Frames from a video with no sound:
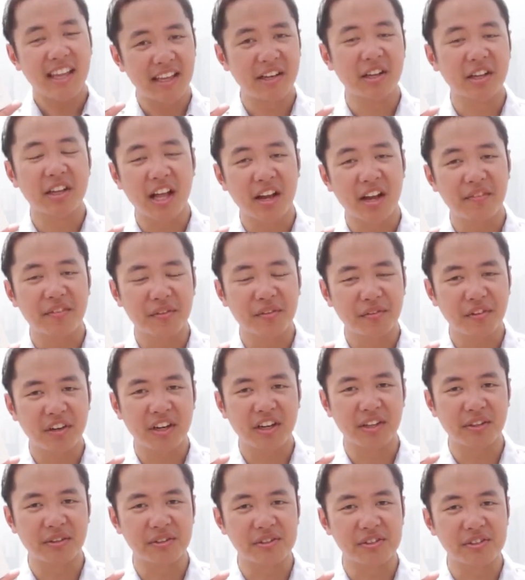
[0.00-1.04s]
in a lot of different
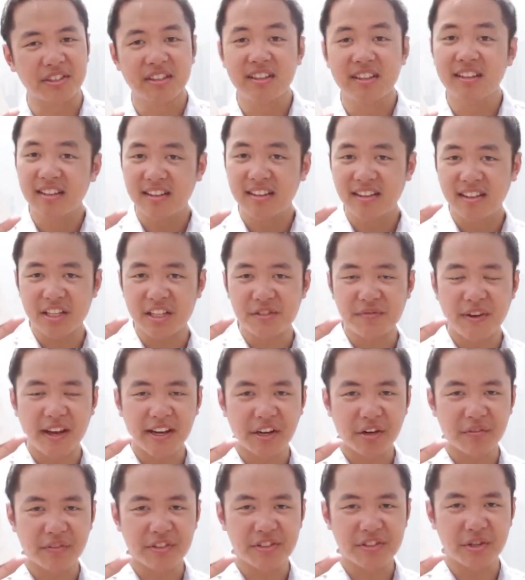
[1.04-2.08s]
colors. Let's
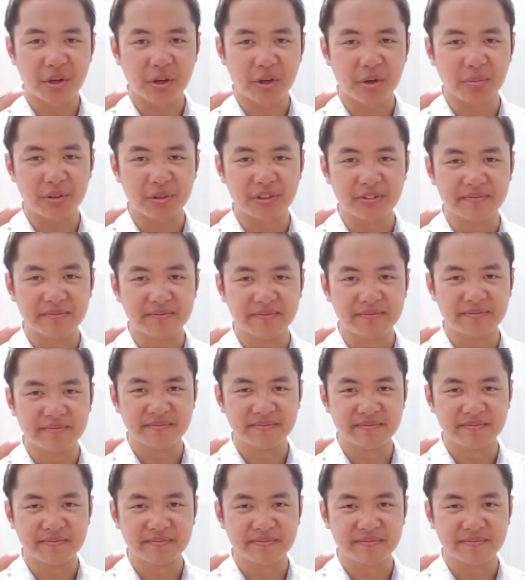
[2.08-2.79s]
find out if it's durable.